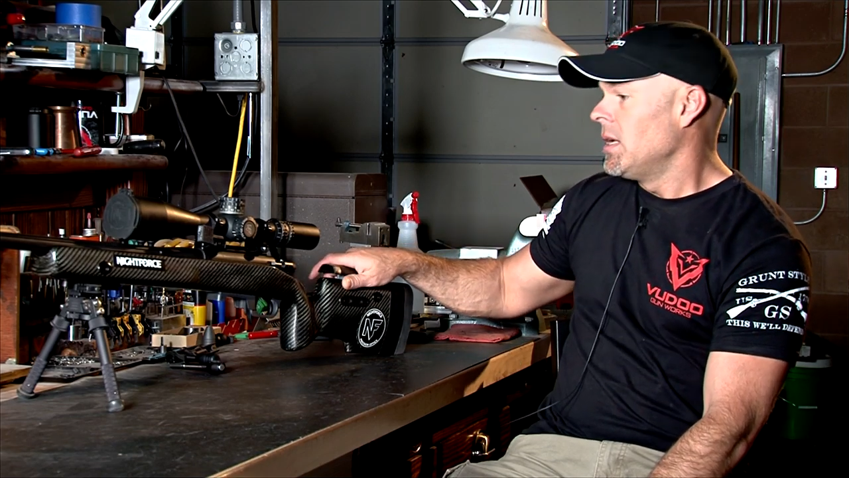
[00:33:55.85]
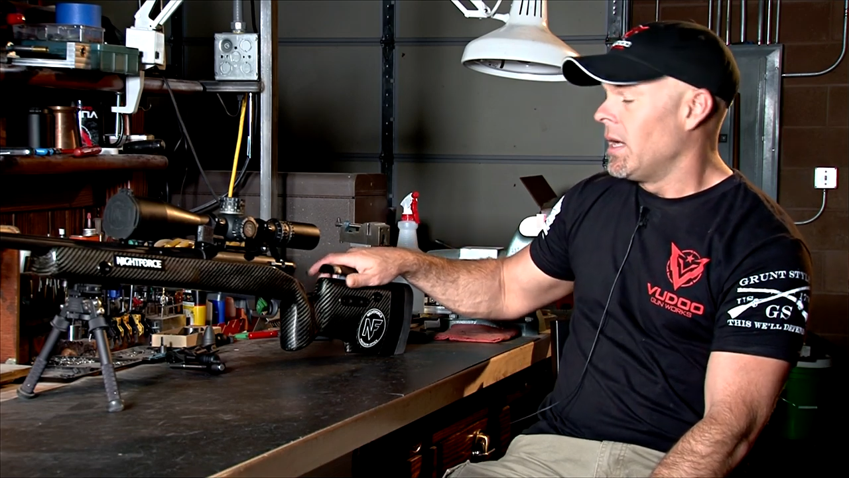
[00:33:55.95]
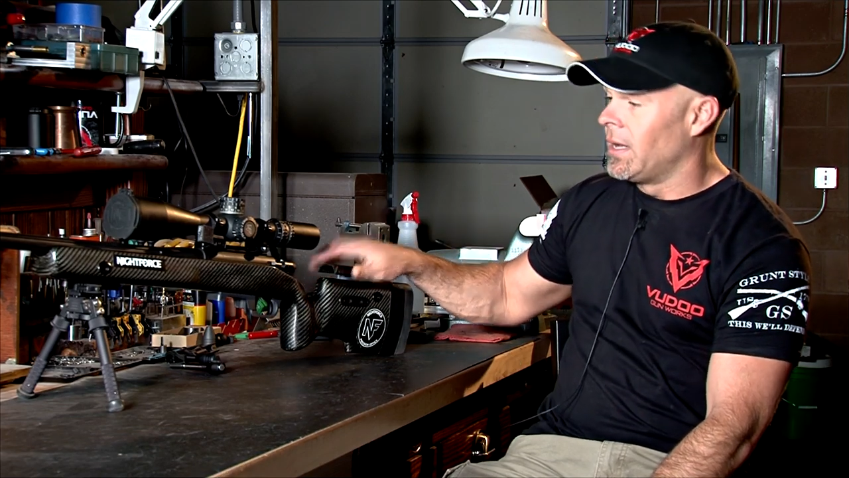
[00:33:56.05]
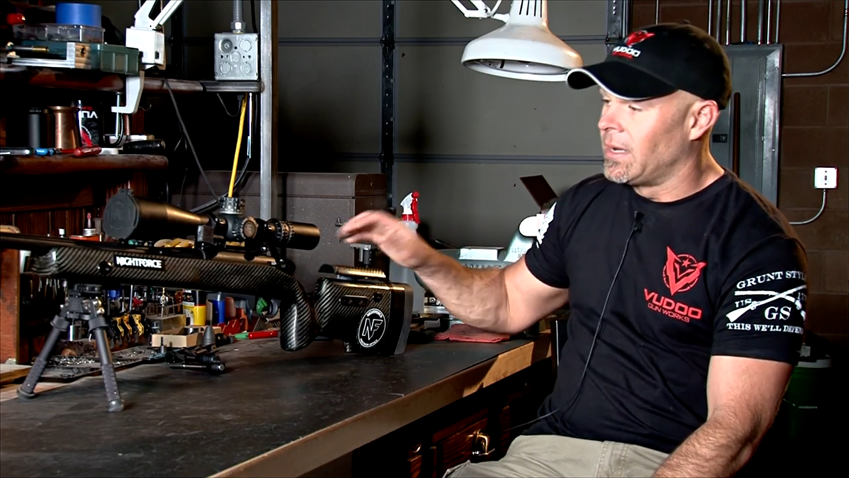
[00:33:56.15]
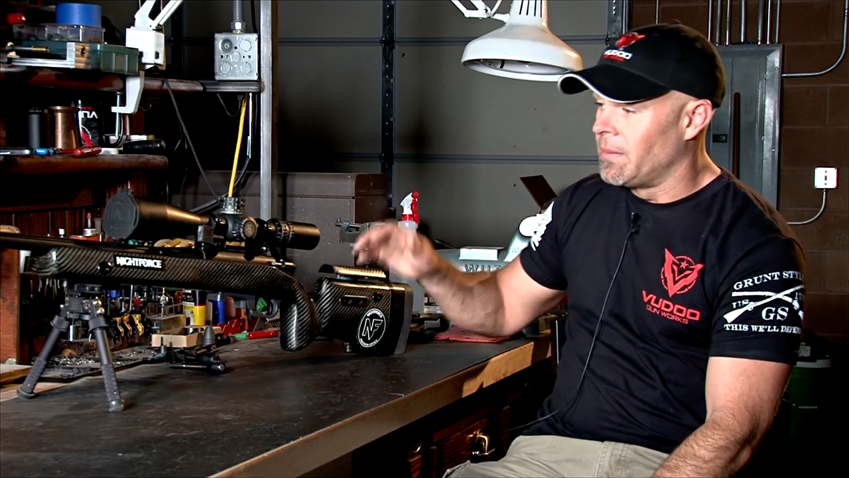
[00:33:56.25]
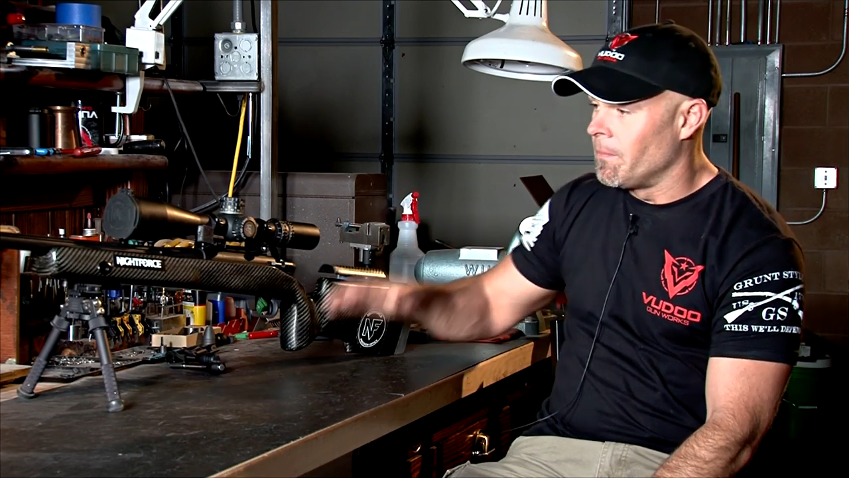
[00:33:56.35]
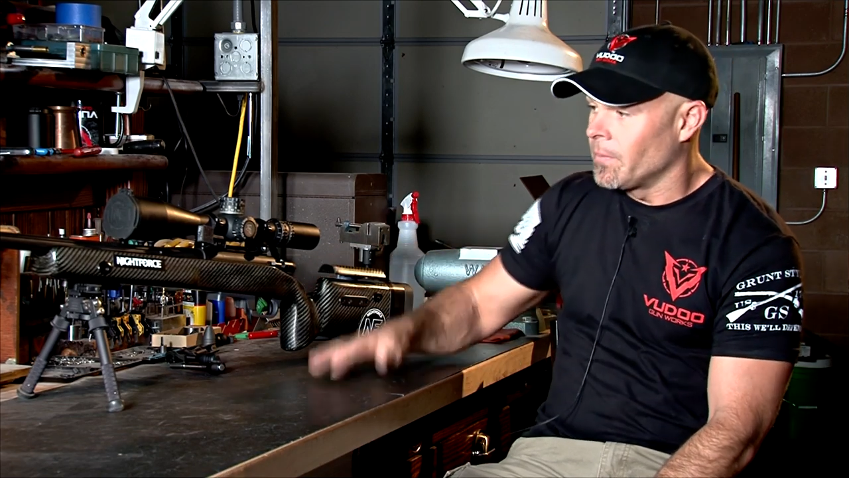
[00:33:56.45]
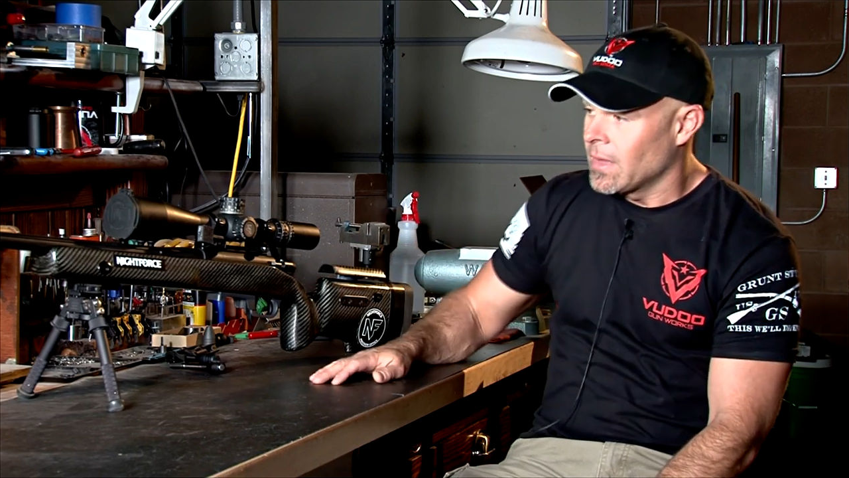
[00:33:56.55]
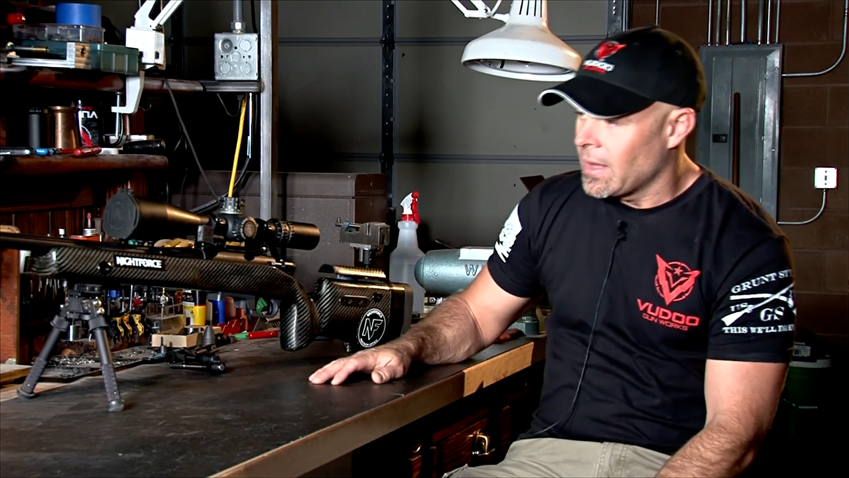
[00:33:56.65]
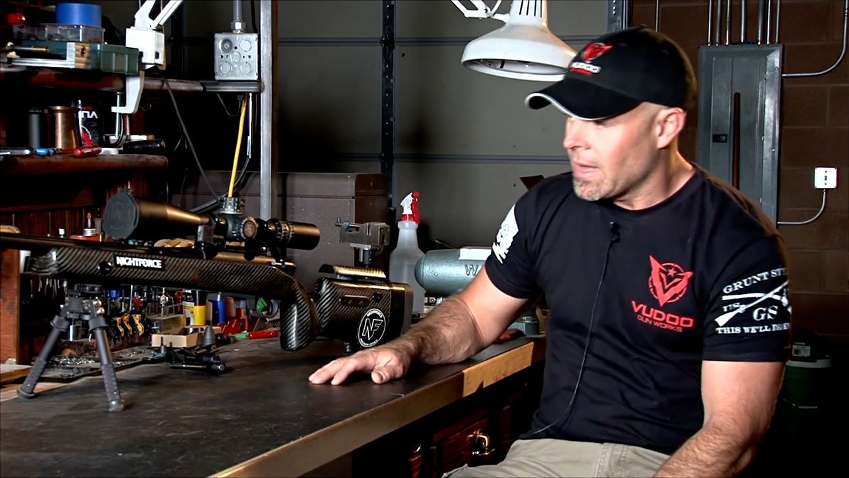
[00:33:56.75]
and
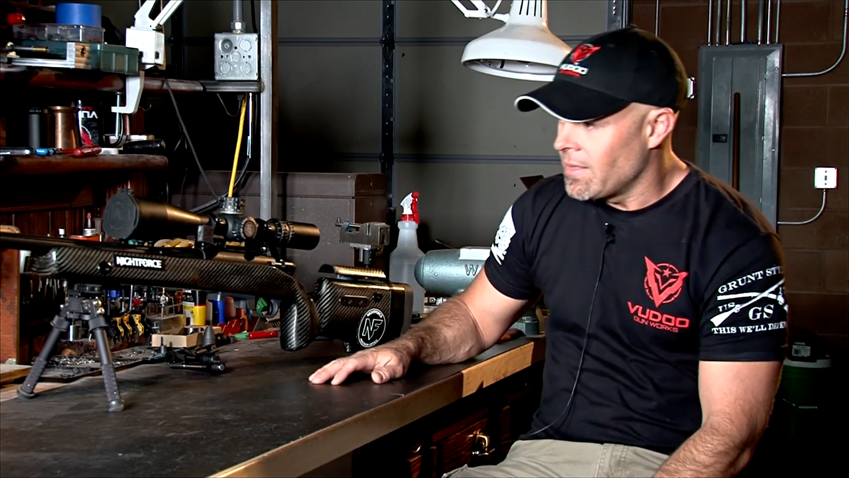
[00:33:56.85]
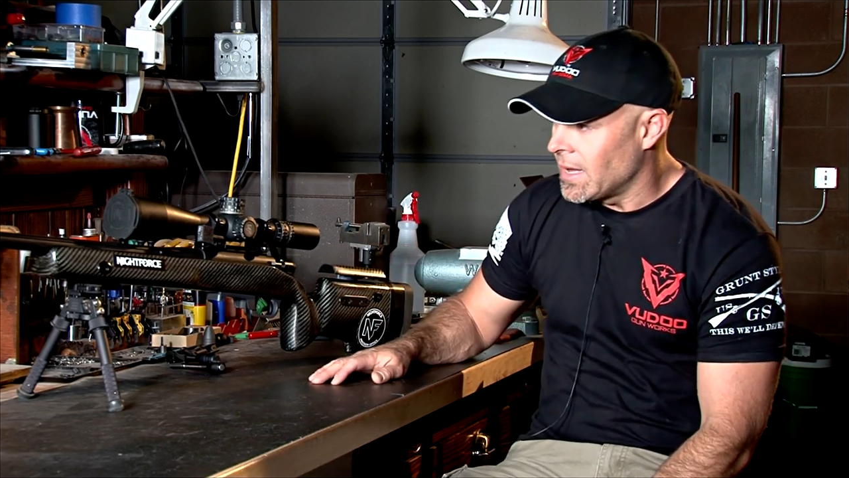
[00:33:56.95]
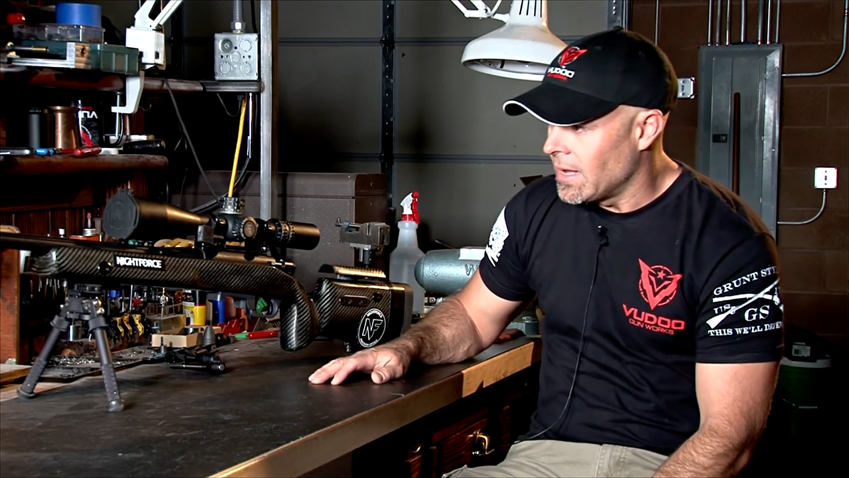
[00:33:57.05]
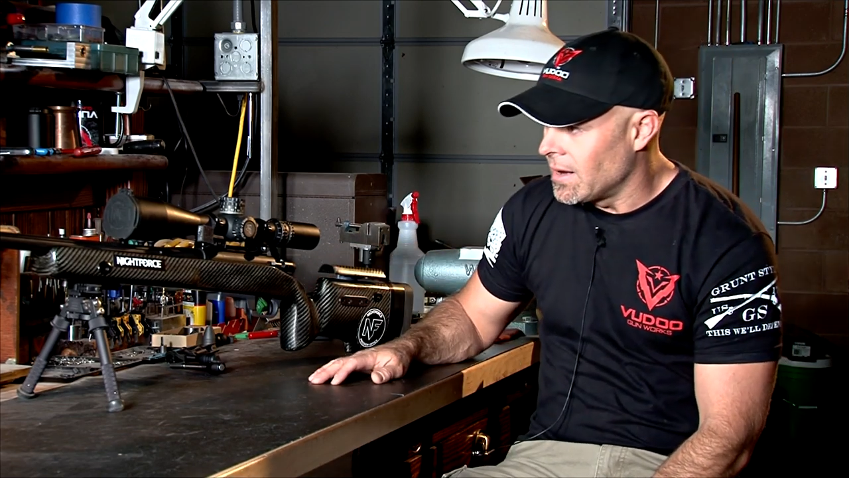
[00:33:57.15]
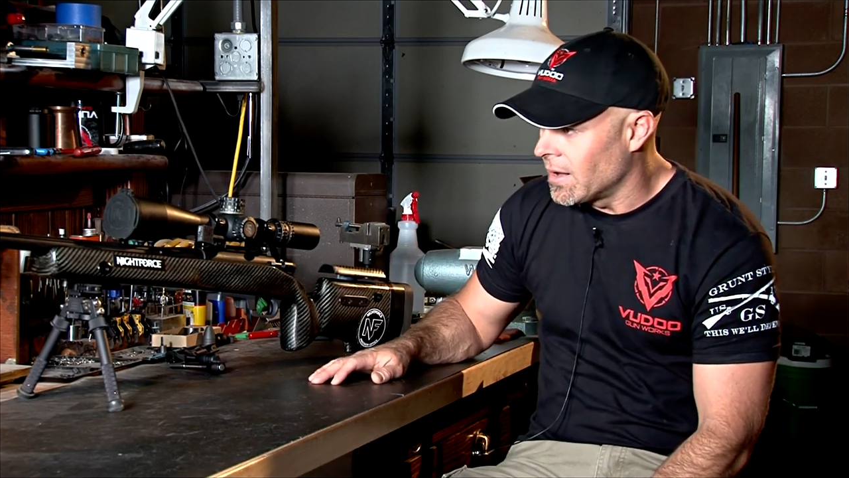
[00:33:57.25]
then